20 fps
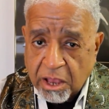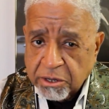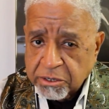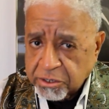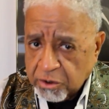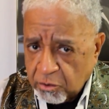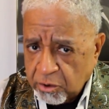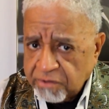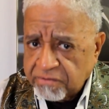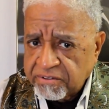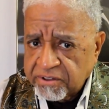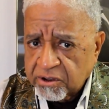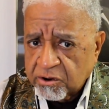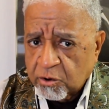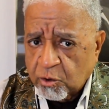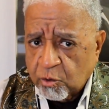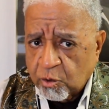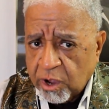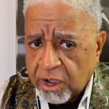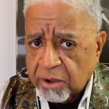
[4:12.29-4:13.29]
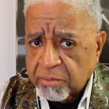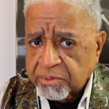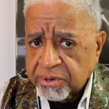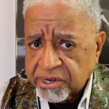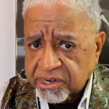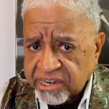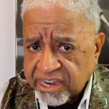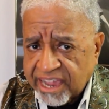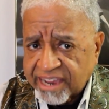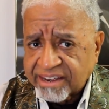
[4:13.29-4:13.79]
So we feel well
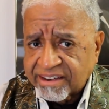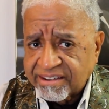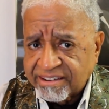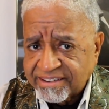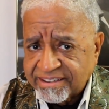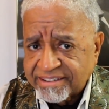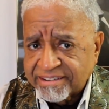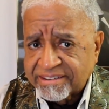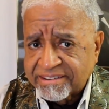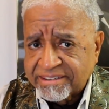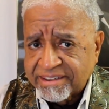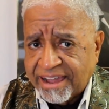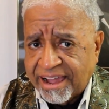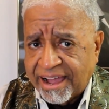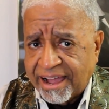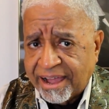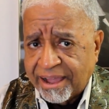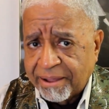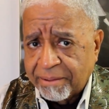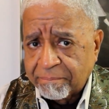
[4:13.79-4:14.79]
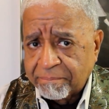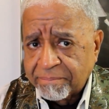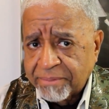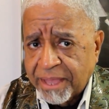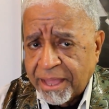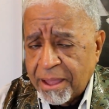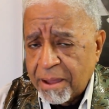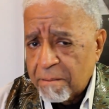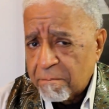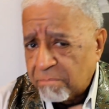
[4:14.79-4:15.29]
protected this time.
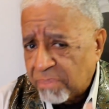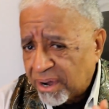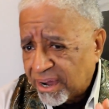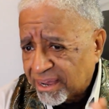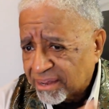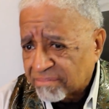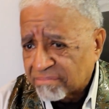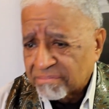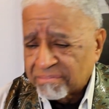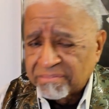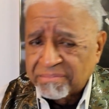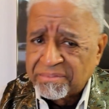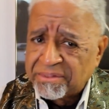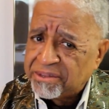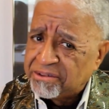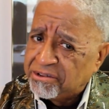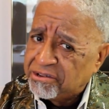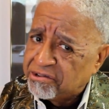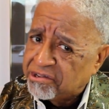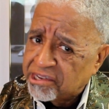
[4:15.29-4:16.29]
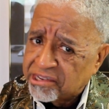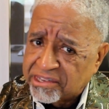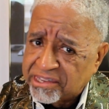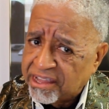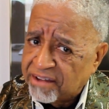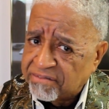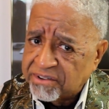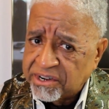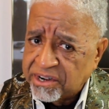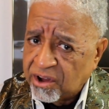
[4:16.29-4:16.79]
But you just
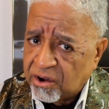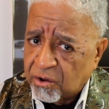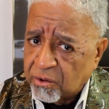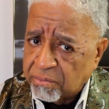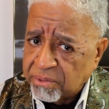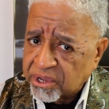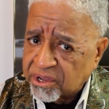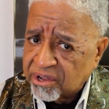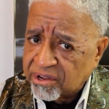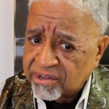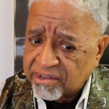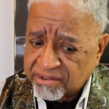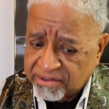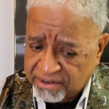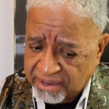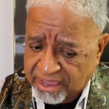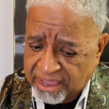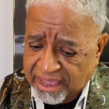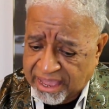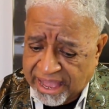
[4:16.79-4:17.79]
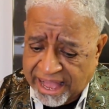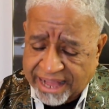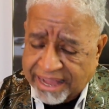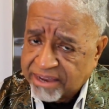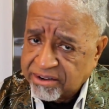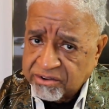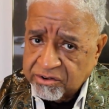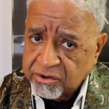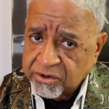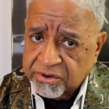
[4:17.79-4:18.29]
never know, because I
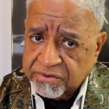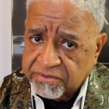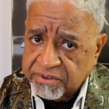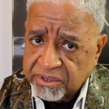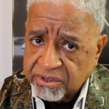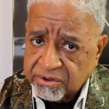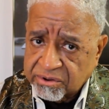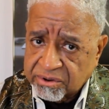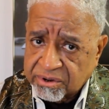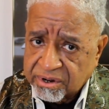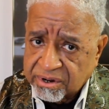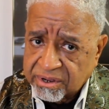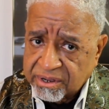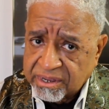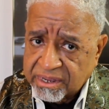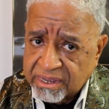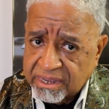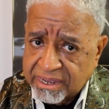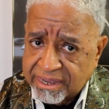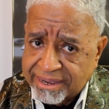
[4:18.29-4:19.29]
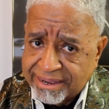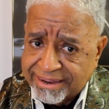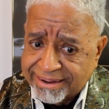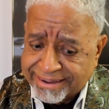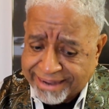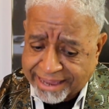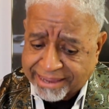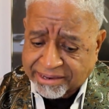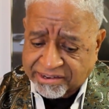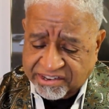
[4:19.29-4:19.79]
got news for you.
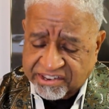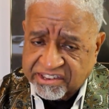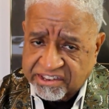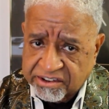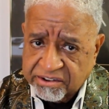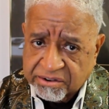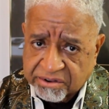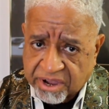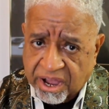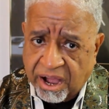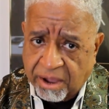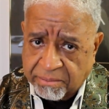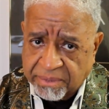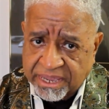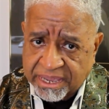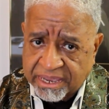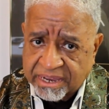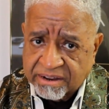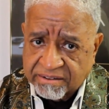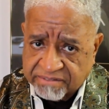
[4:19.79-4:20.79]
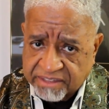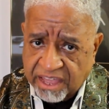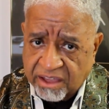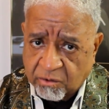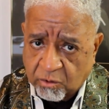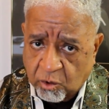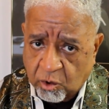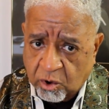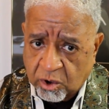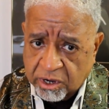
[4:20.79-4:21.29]
They could still come in if they
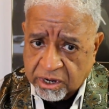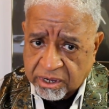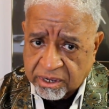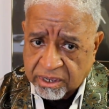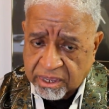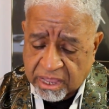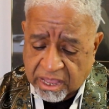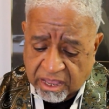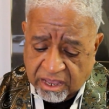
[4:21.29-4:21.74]
want to.